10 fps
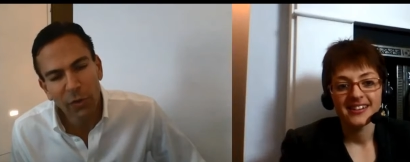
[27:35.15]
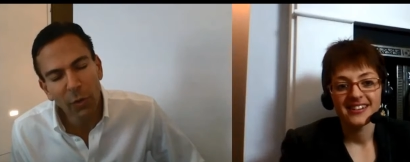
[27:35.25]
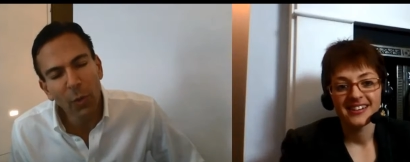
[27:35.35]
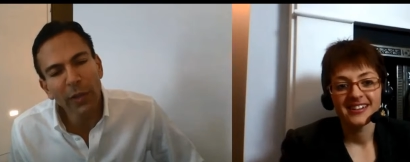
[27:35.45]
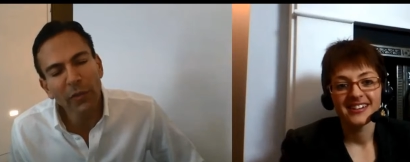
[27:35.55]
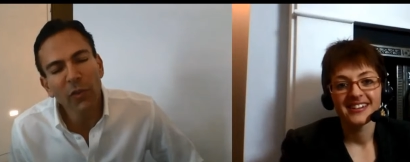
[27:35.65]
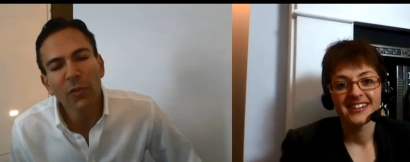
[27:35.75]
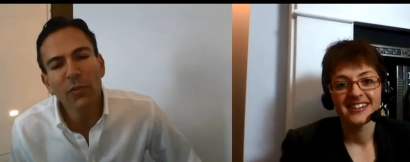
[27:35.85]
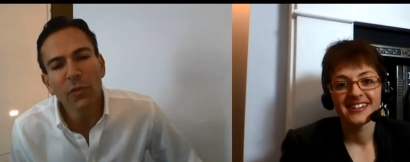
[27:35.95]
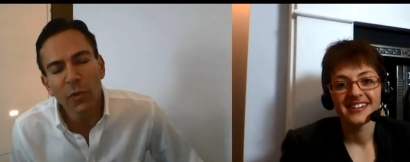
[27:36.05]
Speaker 1: do what
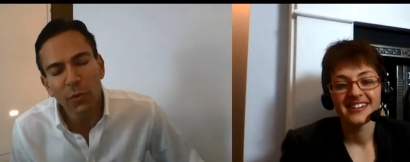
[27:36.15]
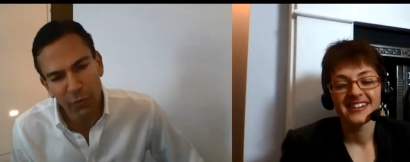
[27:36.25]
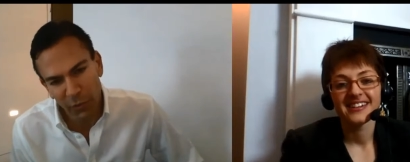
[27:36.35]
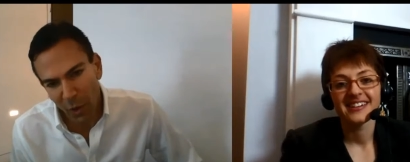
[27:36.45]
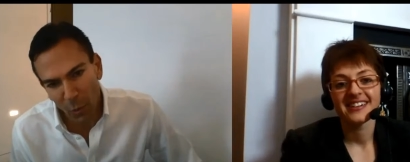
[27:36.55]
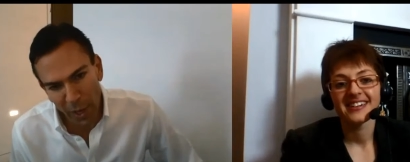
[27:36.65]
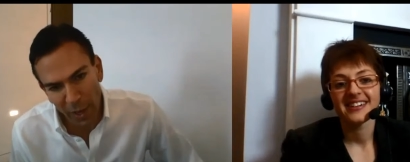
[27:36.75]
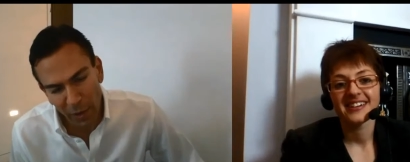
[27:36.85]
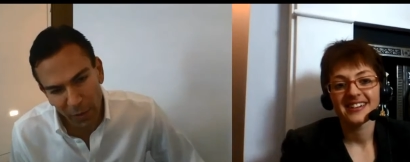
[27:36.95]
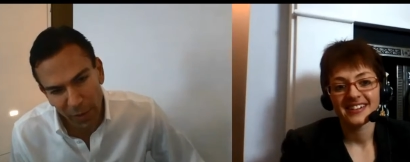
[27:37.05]
you do so
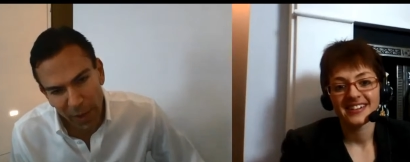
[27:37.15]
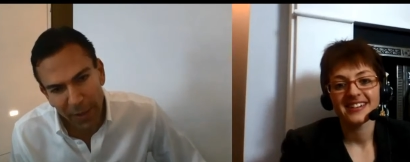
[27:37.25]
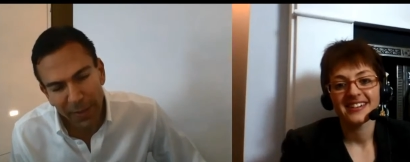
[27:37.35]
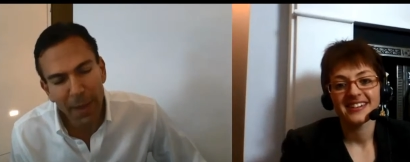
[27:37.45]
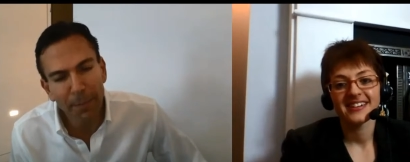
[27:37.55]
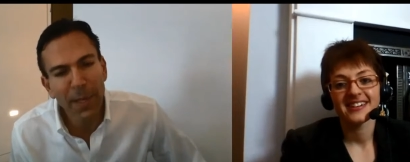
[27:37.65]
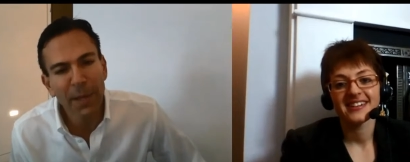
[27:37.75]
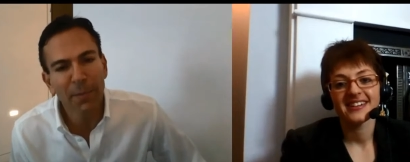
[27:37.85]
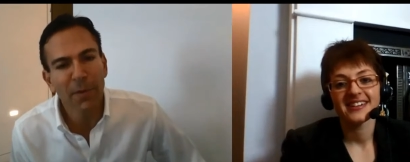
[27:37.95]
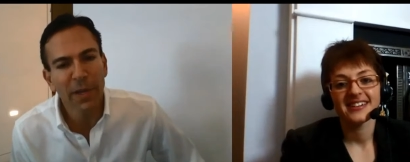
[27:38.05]
well that
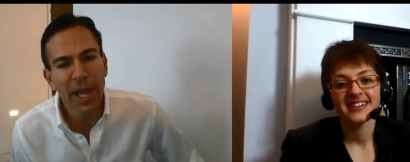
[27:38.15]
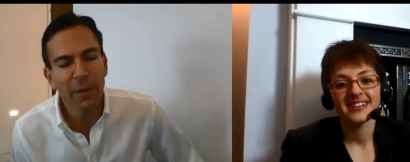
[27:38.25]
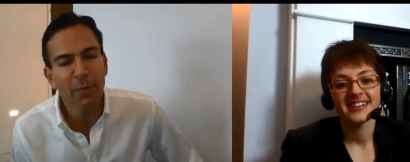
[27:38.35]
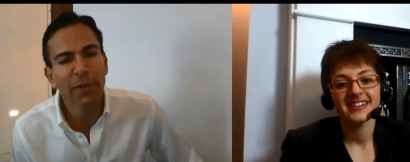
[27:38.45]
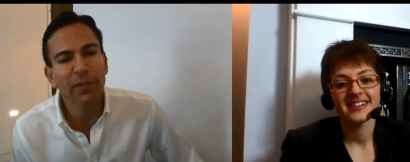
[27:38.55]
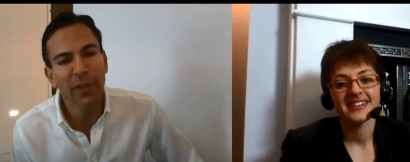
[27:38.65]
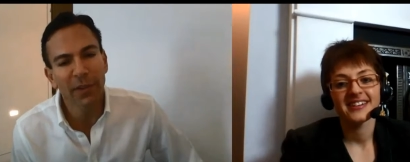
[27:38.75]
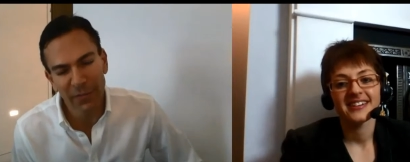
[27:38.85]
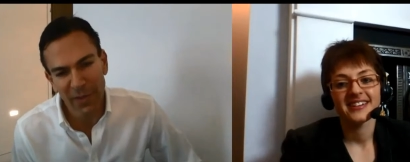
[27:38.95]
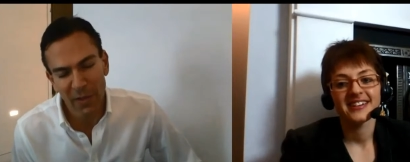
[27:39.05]
people can't
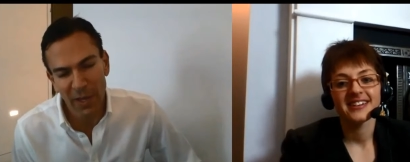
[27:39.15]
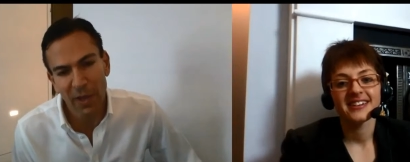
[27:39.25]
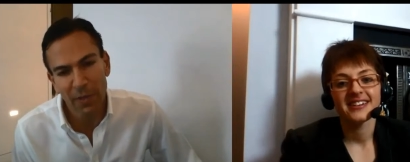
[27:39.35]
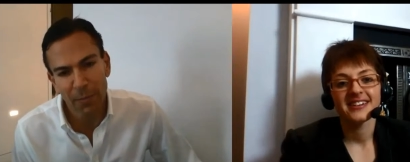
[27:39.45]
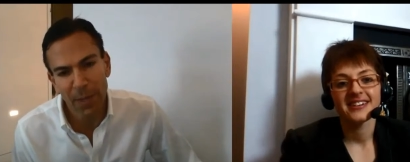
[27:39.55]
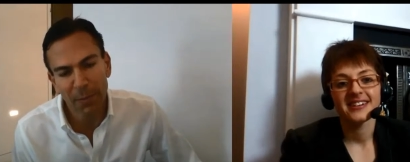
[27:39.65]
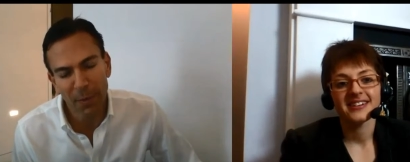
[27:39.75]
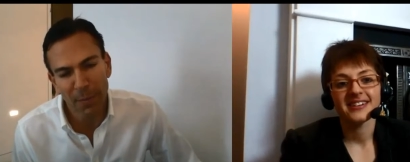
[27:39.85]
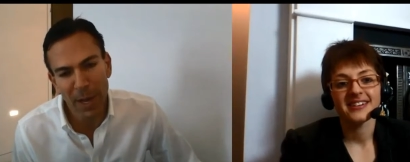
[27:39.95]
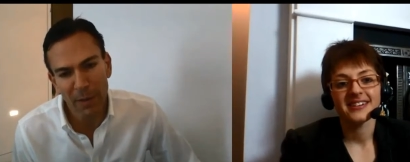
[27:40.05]
resist telling other people
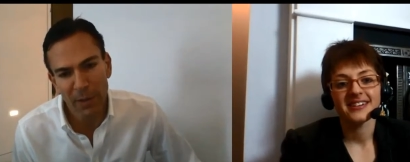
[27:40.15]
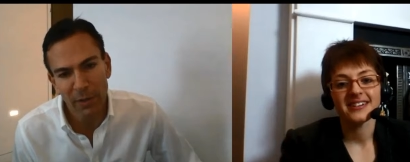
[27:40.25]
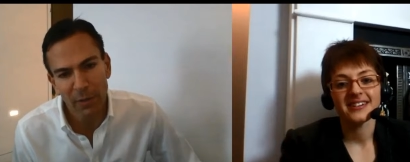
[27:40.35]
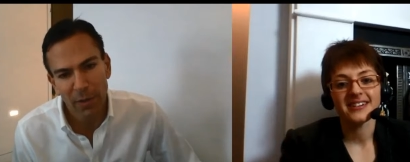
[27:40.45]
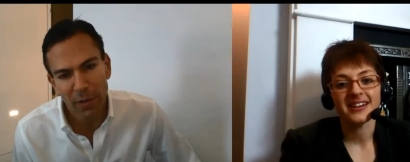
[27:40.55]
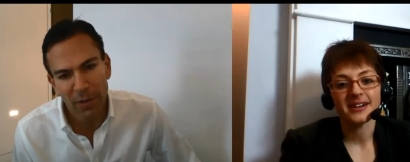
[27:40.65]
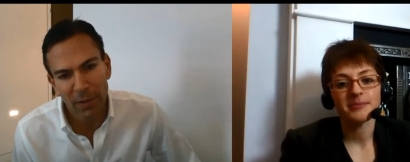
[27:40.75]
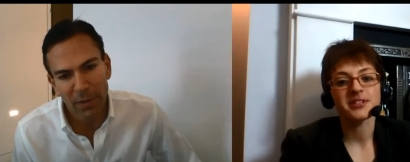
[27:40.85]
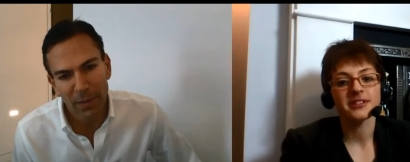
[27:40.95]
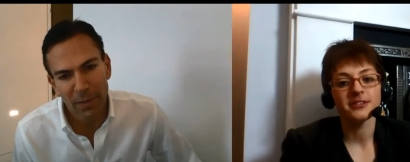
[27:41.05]
Speaker 2: about you.
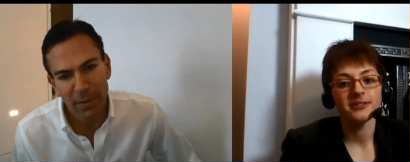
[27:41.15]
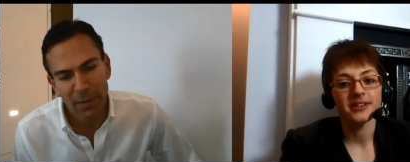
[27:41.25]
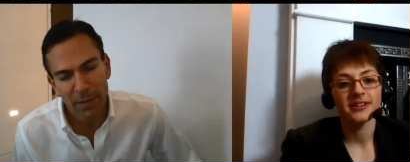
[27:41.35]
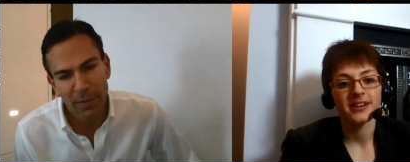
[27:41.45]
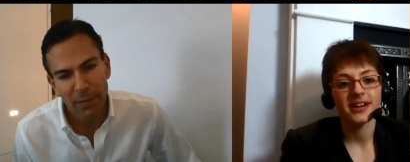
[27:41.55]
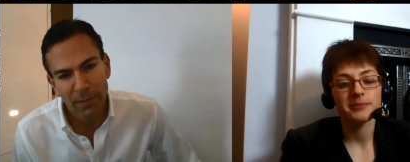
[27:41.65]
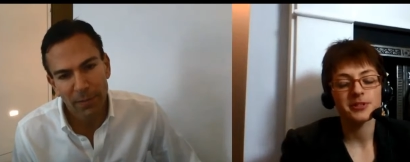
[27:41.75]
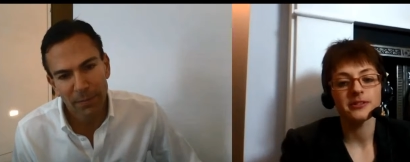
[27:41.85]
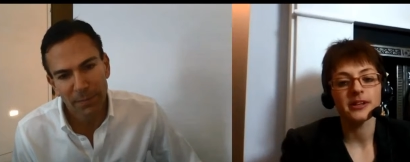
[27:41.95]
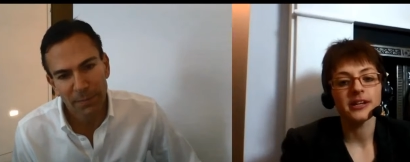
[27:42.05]
Absolutely,
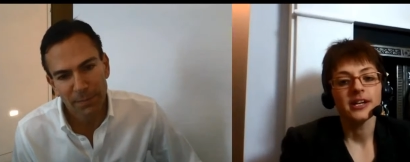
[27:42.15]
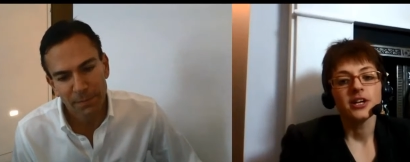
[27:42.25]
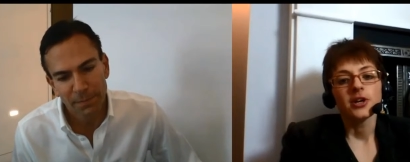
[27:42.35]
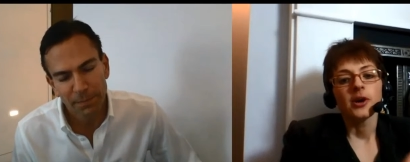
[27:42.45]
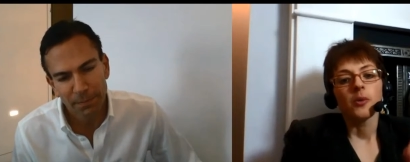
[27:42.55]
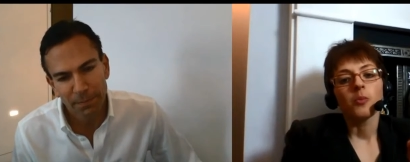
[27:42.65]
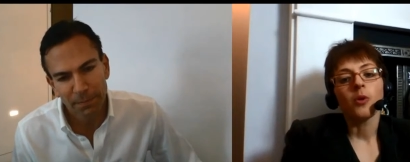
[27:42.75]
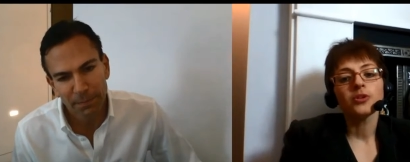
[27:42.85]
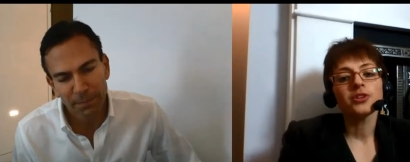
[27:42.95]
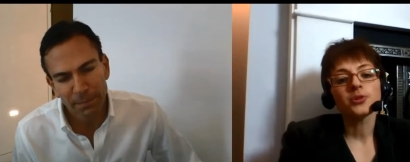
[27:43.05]
absolutely.
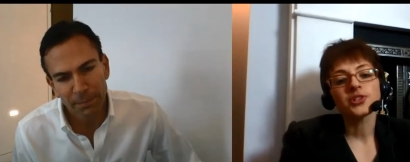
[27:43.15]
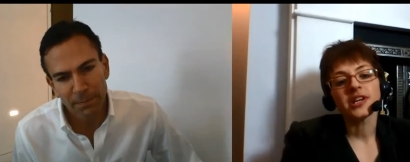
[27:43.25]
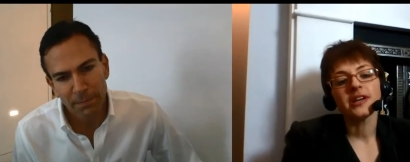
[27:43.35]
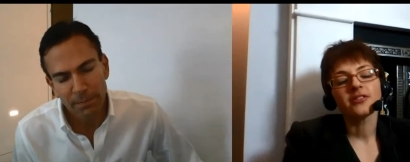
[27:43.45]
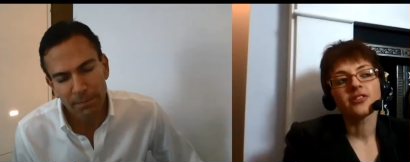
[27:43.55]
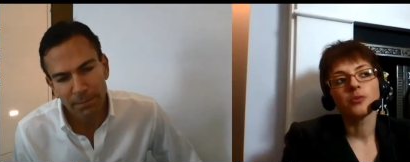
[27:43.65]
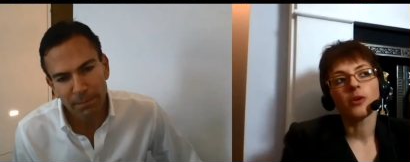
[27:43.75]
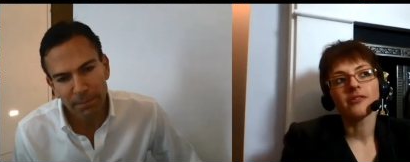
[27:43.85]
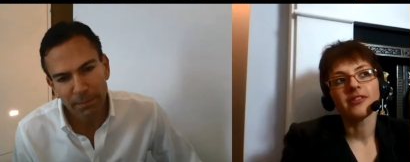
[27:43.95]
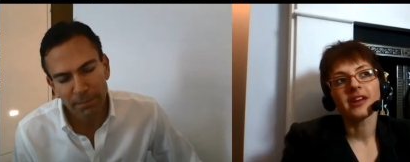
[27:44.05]
What would you say is
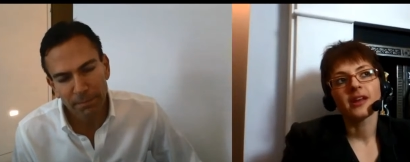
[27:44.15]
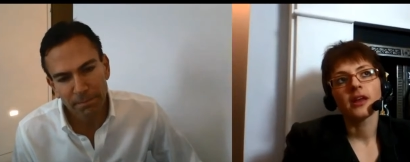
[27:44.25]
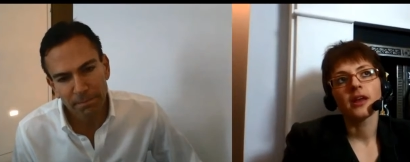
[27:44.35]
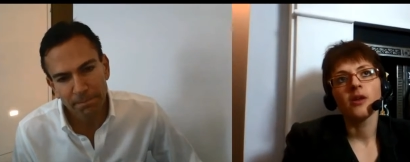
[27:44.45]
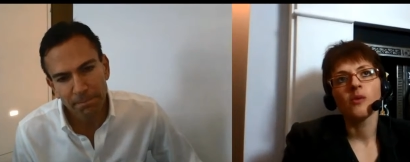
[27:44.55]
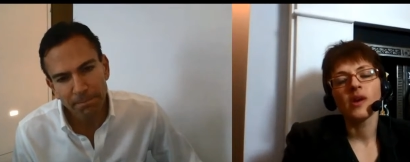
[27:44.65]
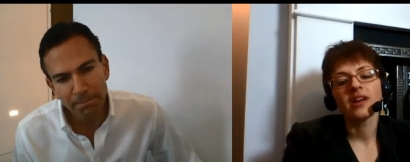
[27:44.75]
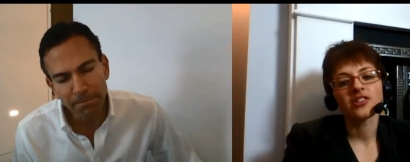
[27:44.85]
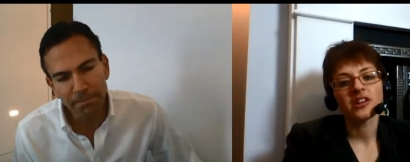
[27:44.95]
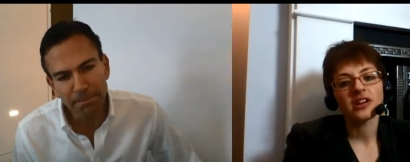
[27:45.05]
one of the key
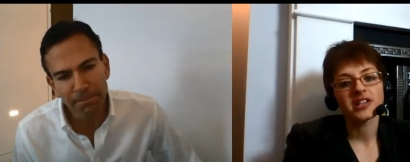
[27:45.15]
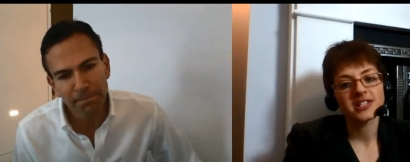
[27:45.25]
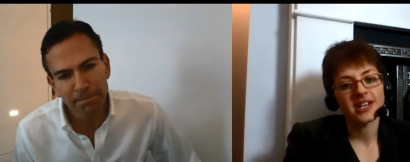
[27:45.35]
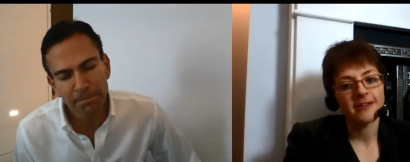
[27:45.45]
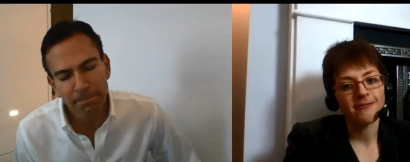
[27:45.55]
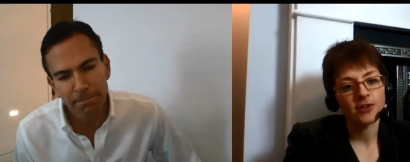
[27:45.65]
ways that you can stay